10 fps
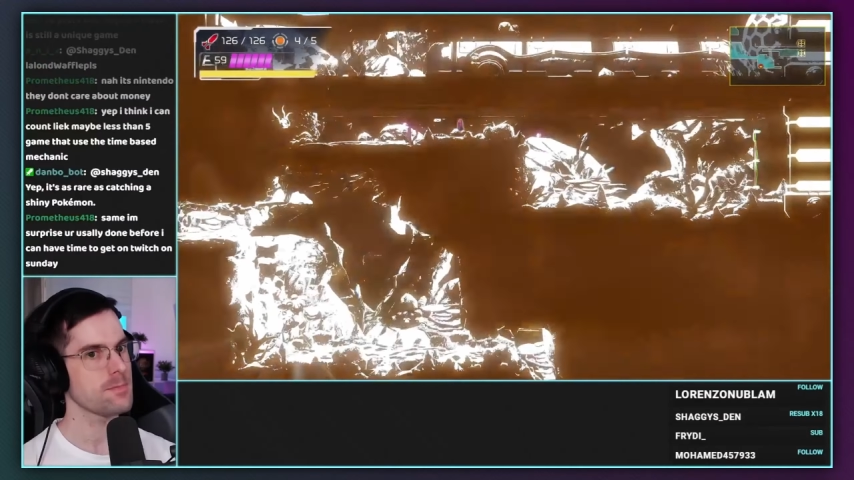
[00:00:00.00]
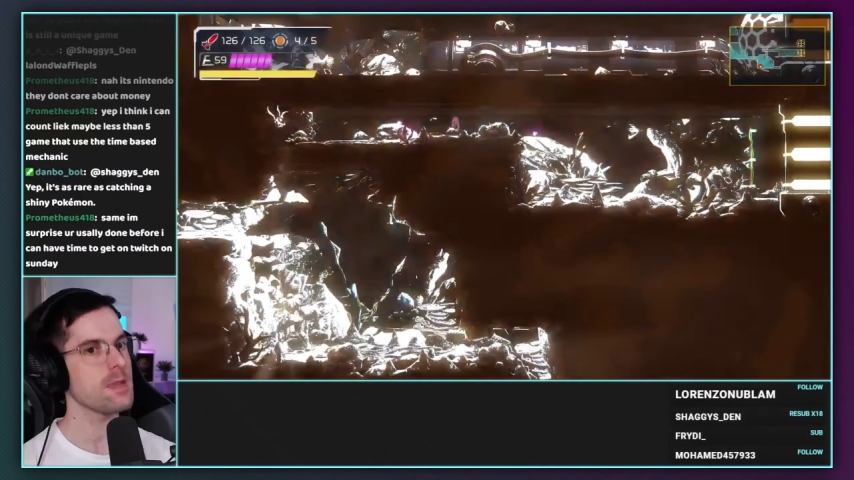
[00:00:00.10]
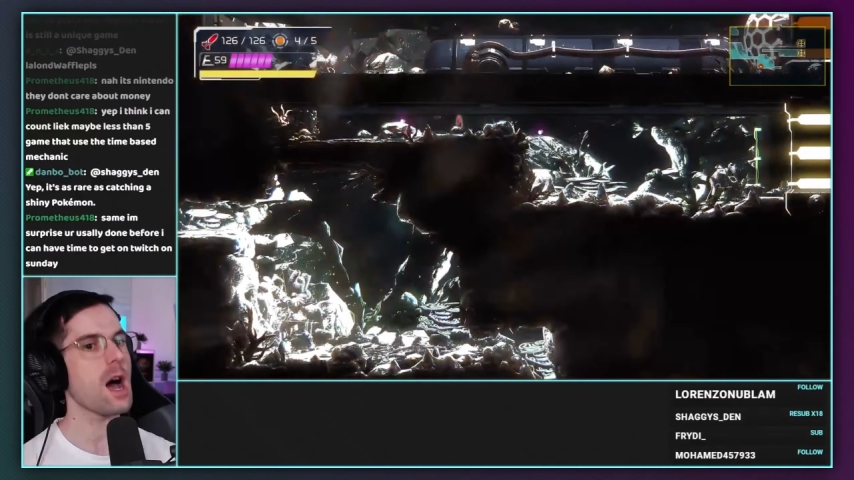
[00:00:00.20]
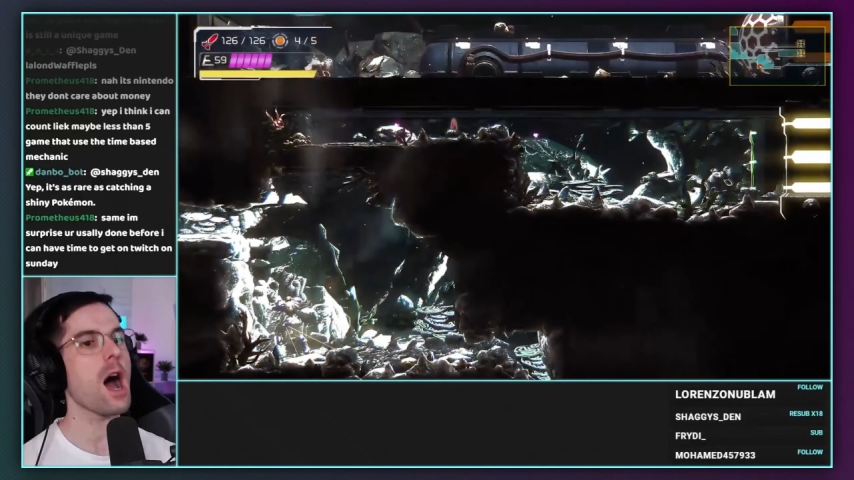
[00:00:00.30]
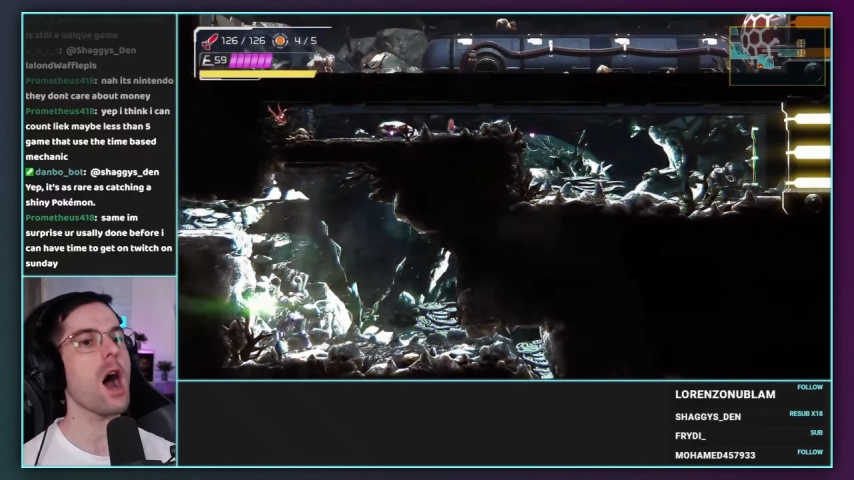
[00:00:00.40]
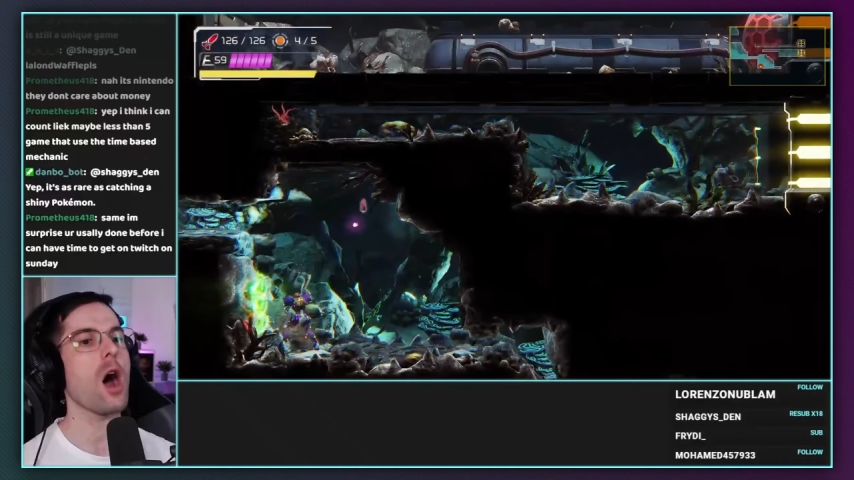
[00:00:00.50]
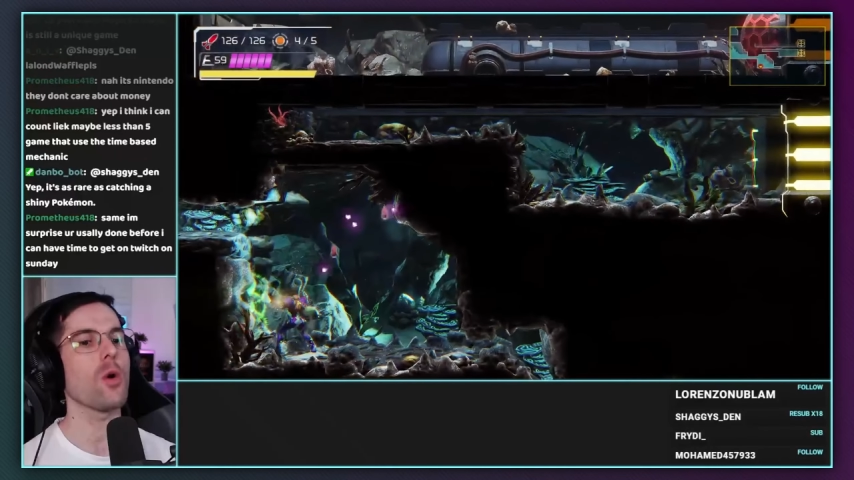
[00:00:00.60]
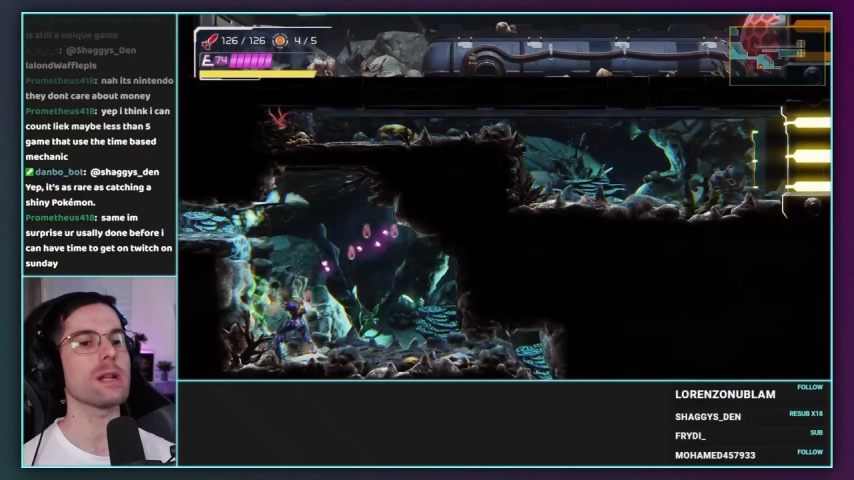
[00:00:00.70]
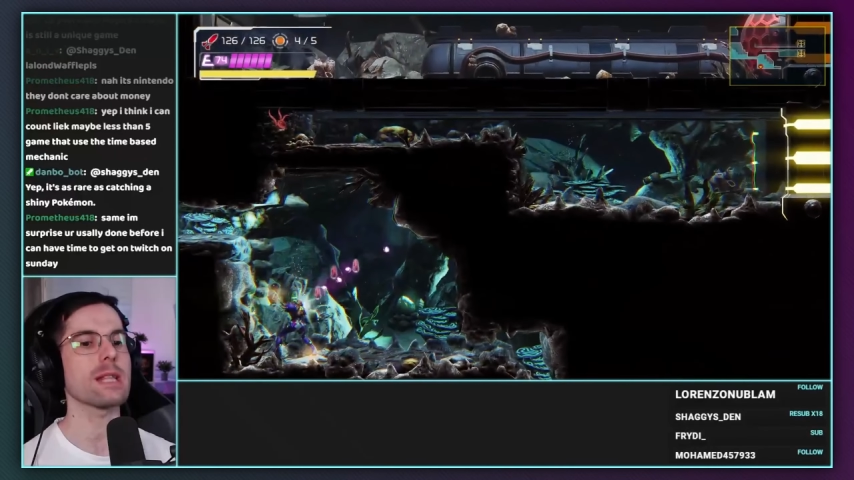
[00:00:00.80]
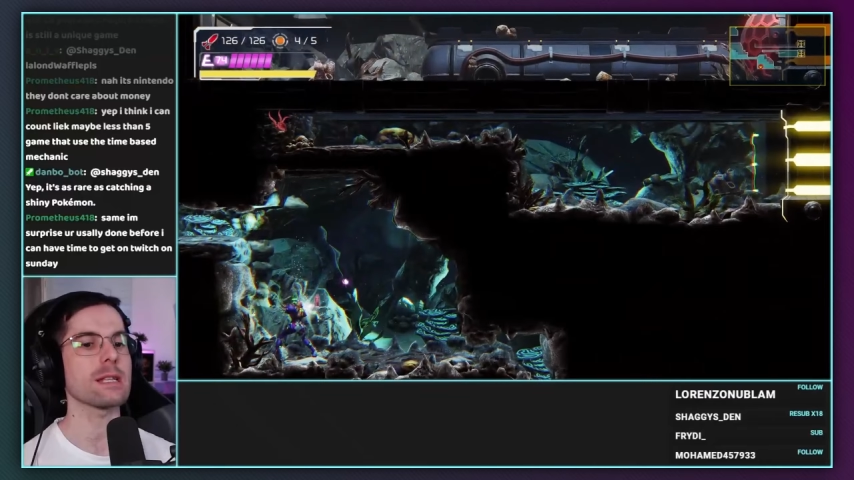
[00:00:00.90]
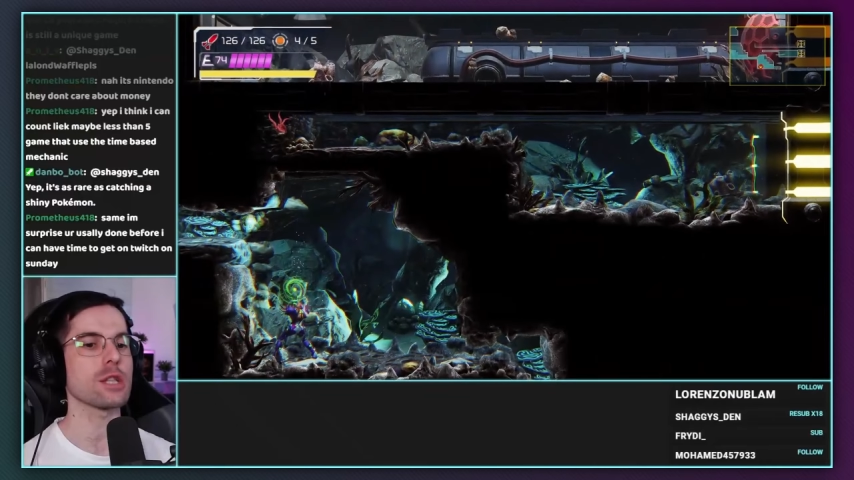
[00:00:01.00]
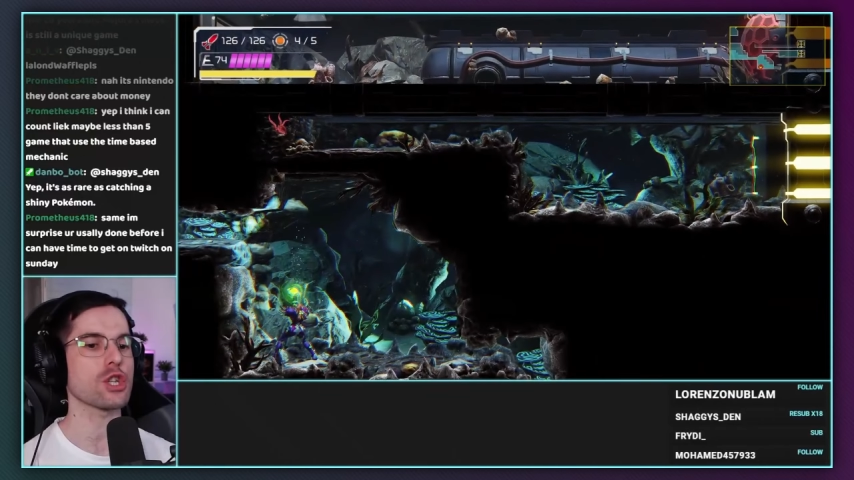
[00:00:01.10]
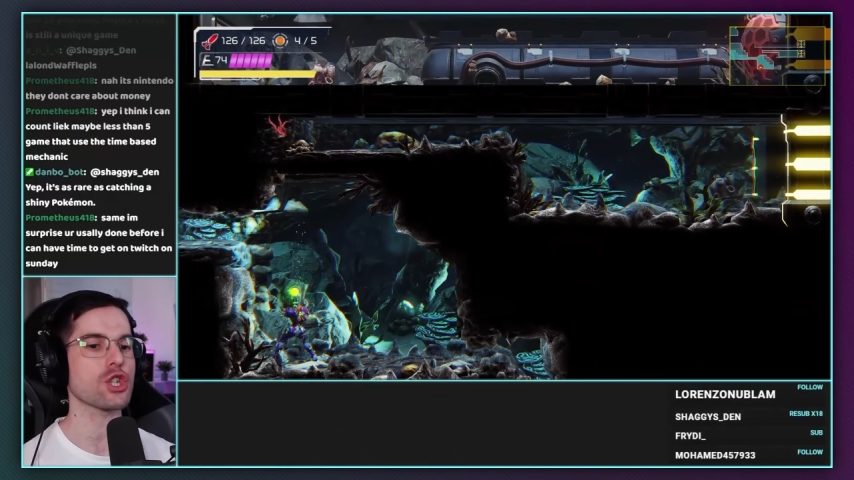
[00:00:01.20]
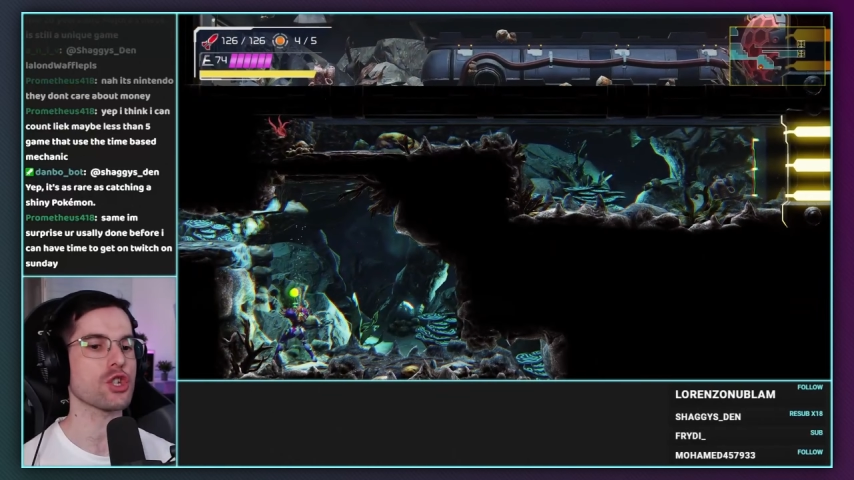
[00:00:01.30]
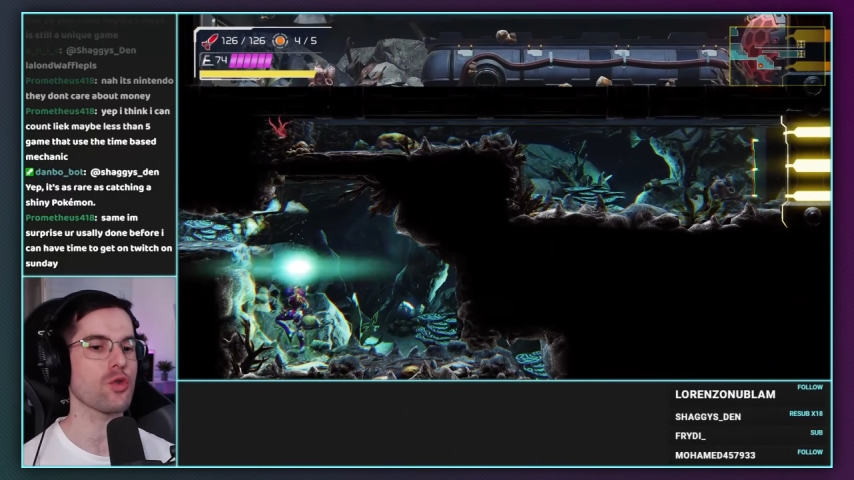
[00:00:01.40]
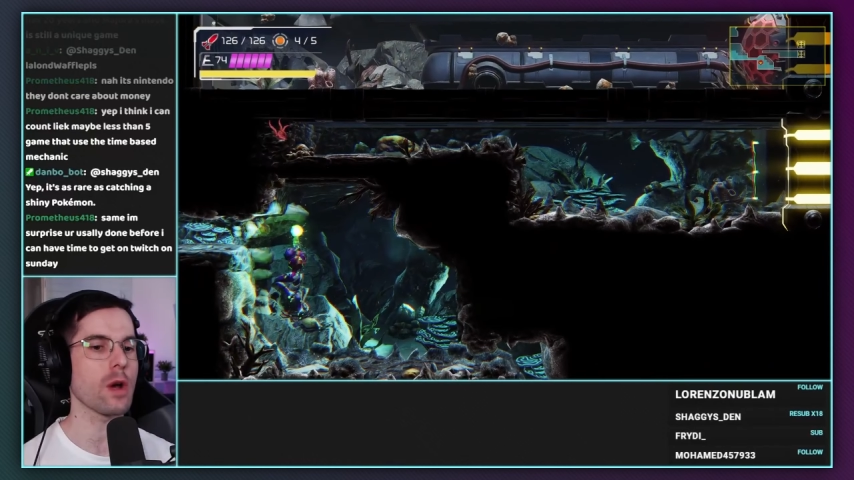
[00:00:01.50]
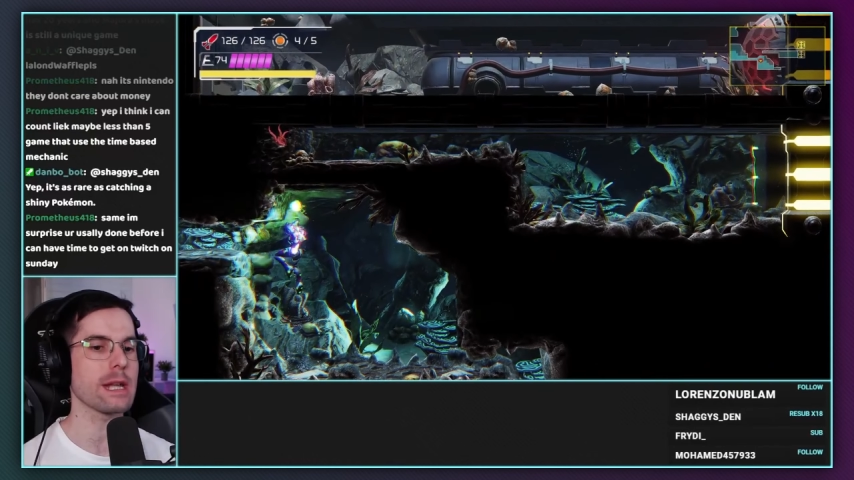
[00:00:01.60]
No, it doesn't destroy